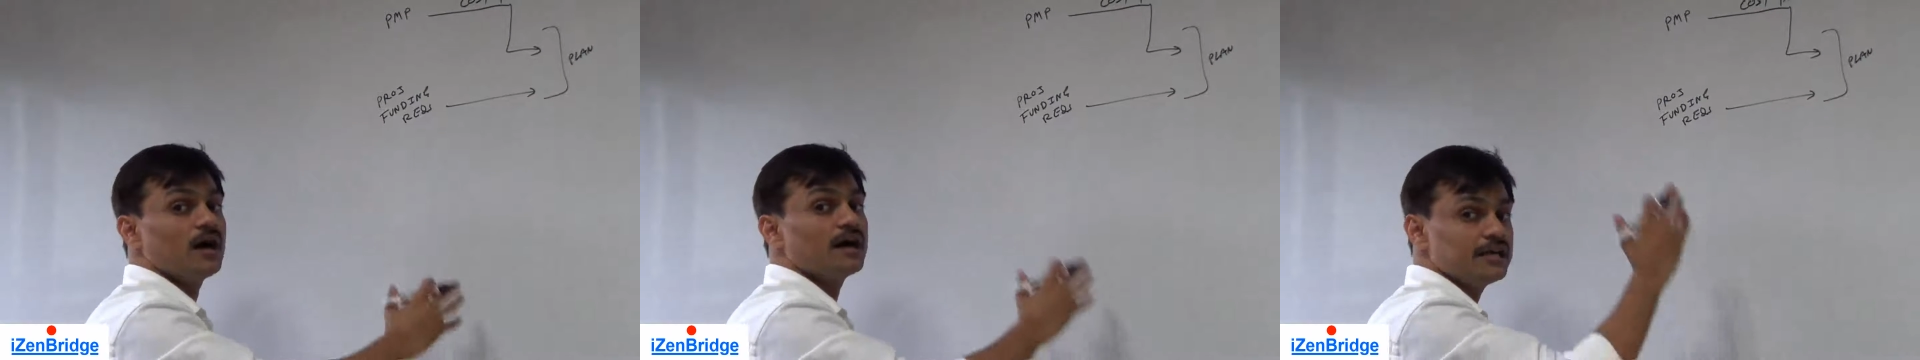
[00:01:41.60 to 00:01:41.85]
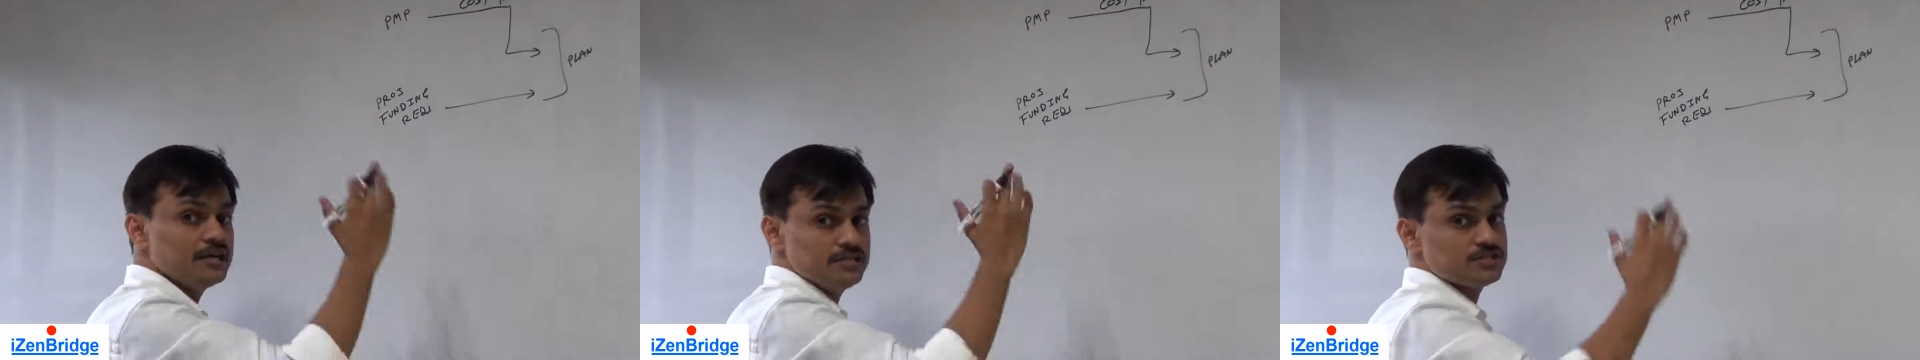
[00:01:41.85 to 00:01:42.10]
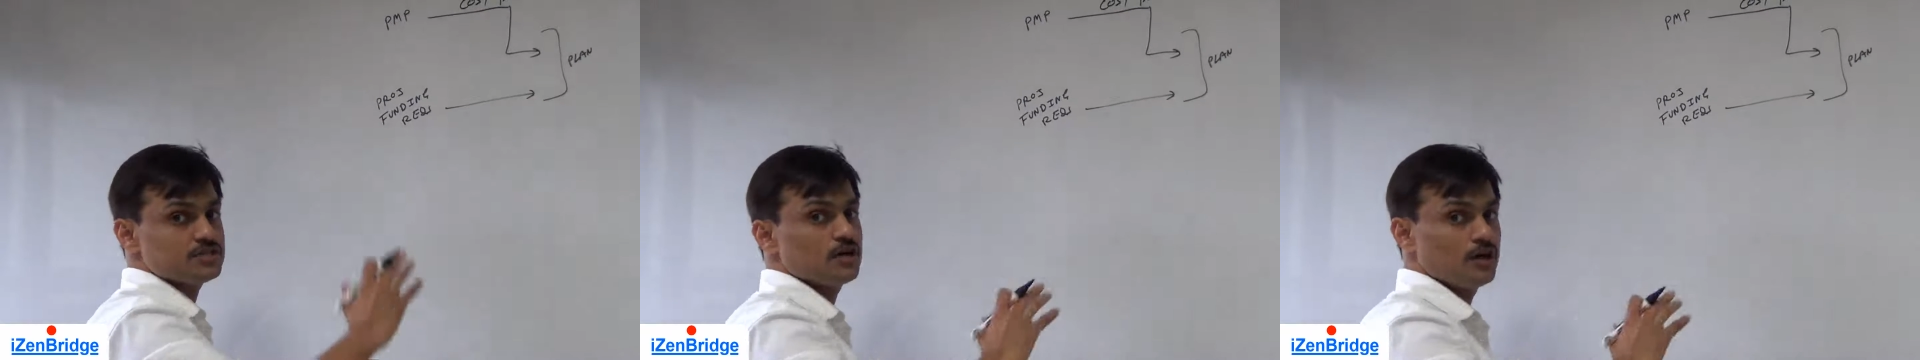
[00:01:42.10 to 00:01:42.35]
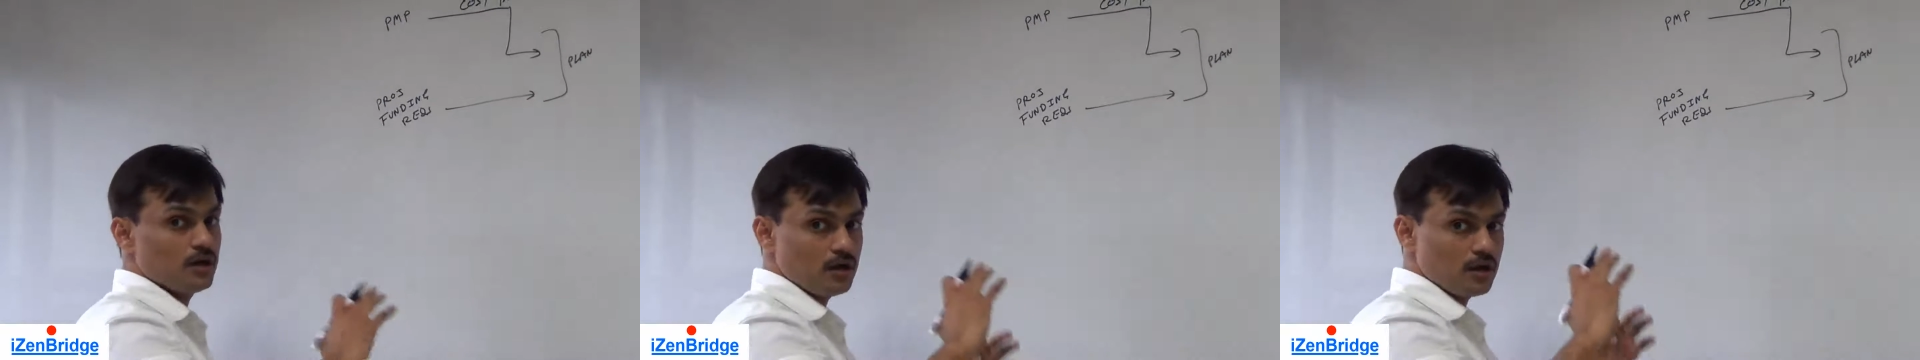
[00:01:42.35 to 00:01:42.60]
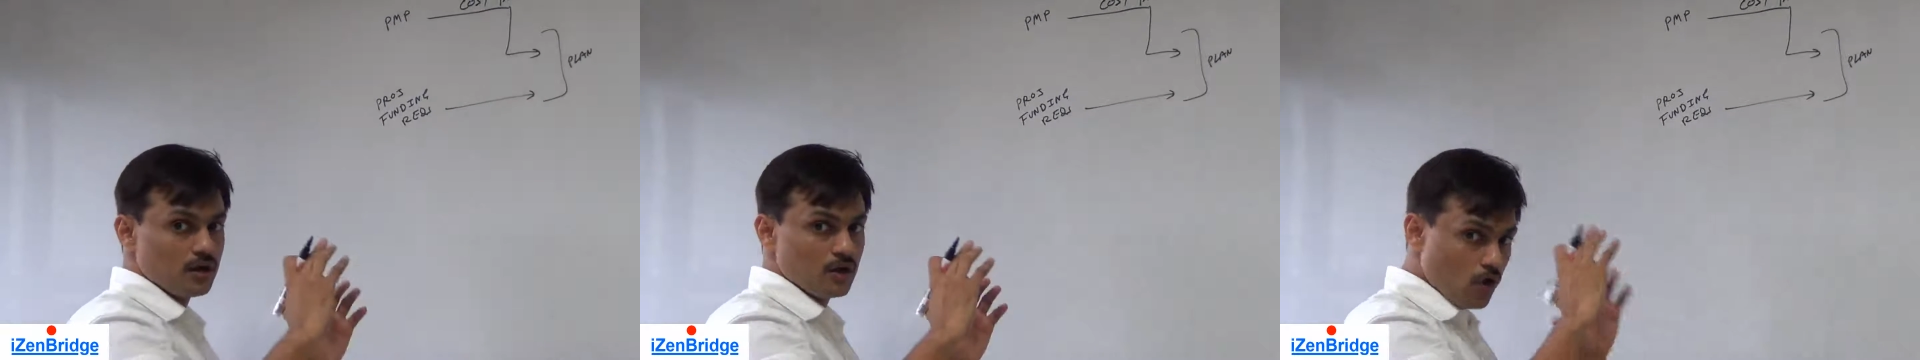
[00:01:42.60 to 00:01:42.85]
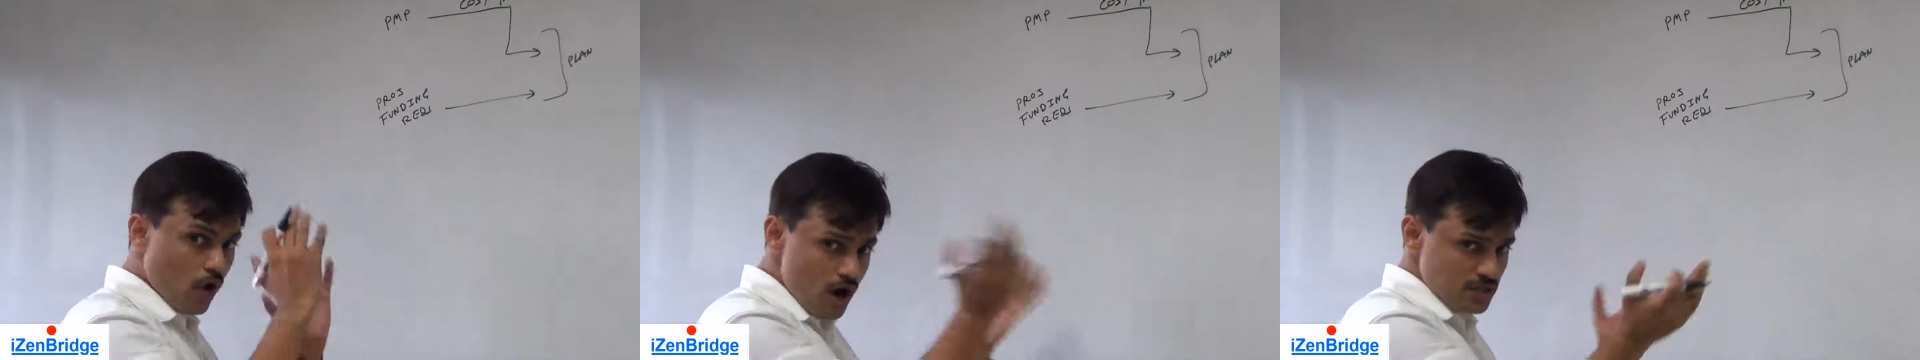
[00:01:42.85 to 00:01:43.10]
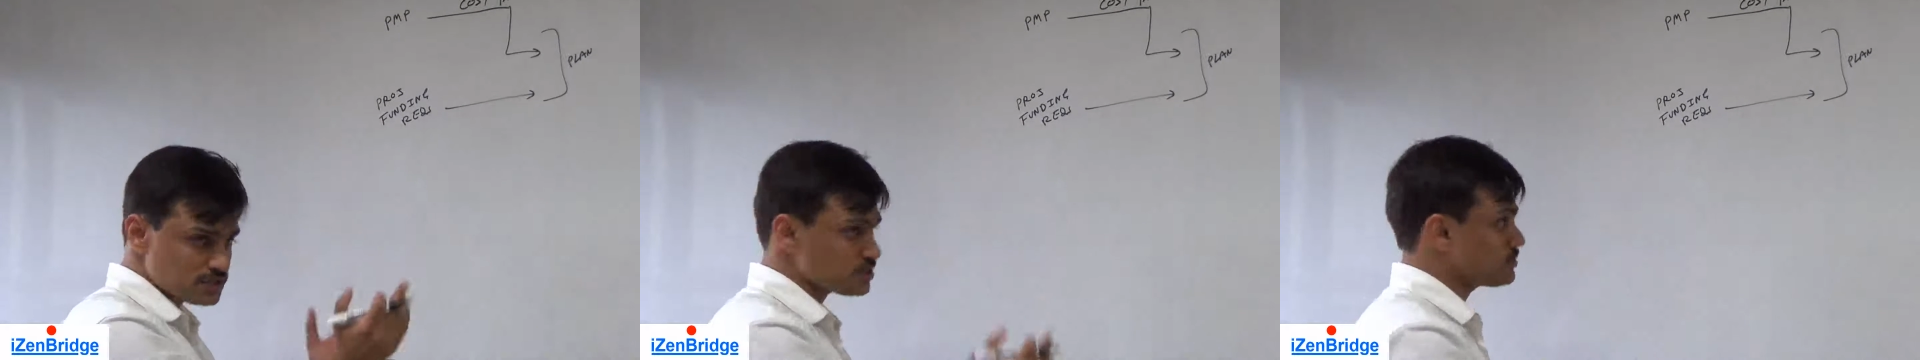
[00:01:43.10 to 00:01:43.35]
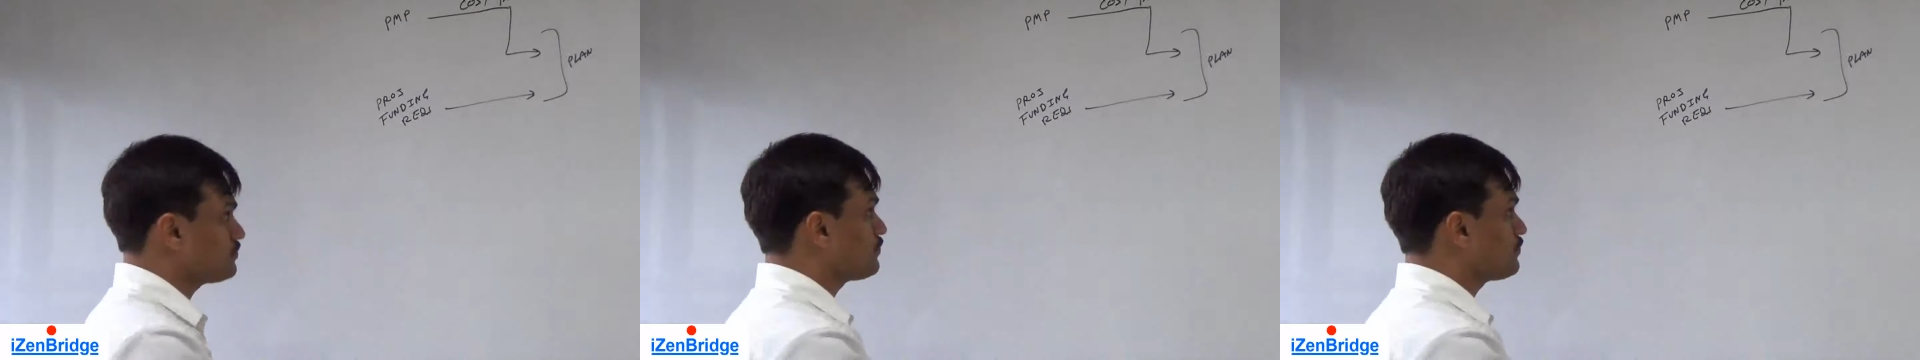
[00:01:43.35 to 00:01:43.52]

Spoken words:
against cost.